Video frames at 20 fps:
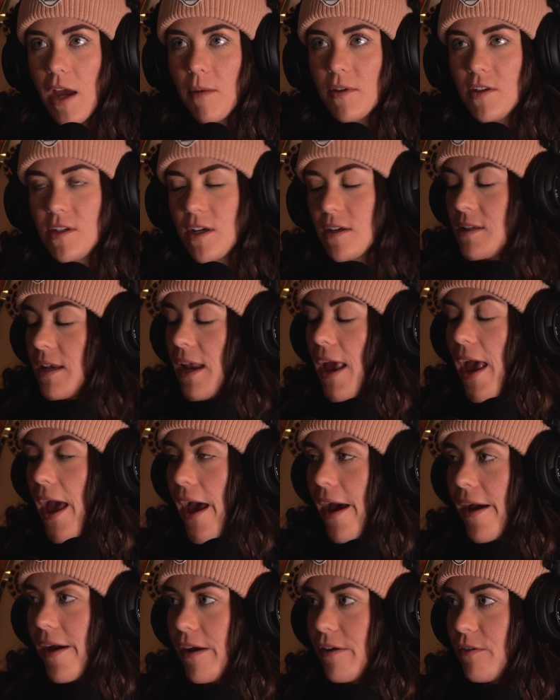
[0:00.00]
Mammoth doesn't
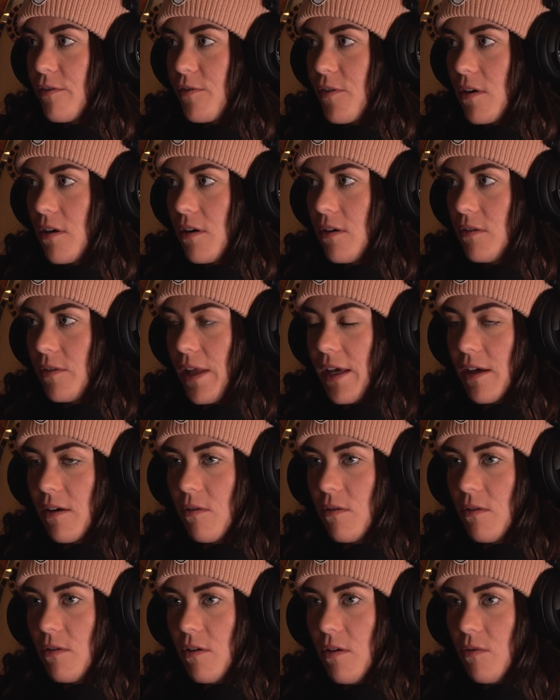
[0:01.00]
have
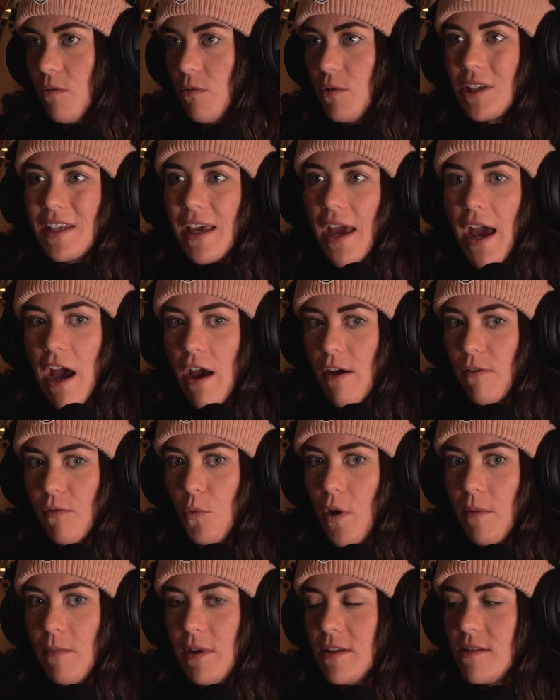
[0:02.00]
like really have
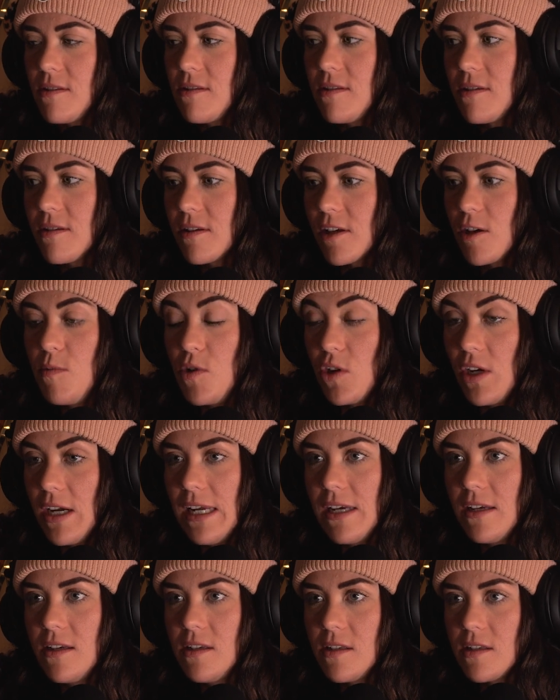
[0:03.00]
women's
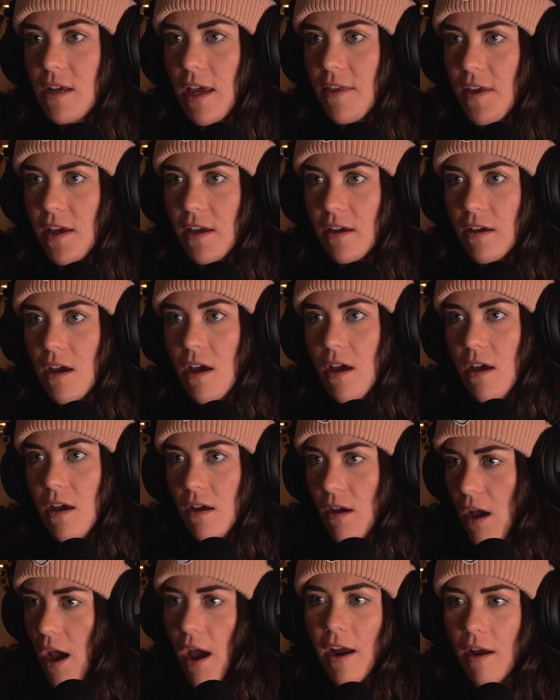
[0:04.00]
communities. I think
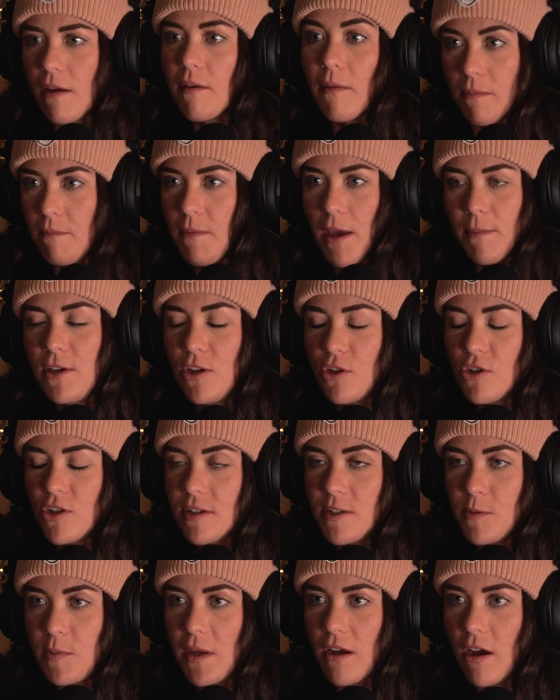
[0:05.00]
maybe you
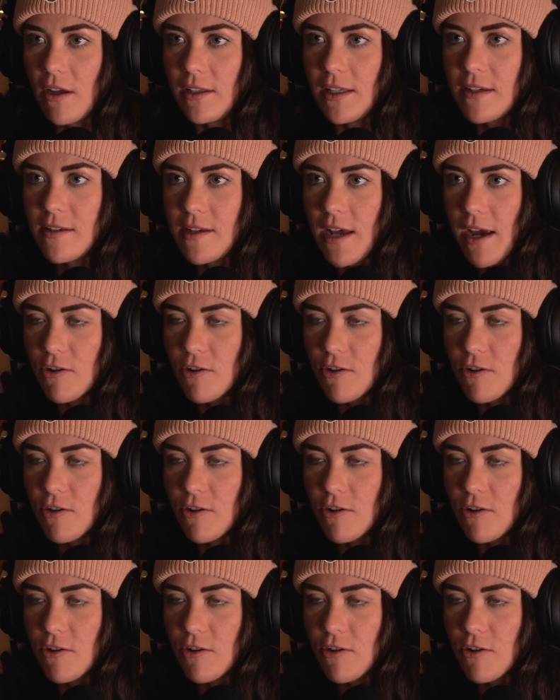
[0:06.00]
should speak on this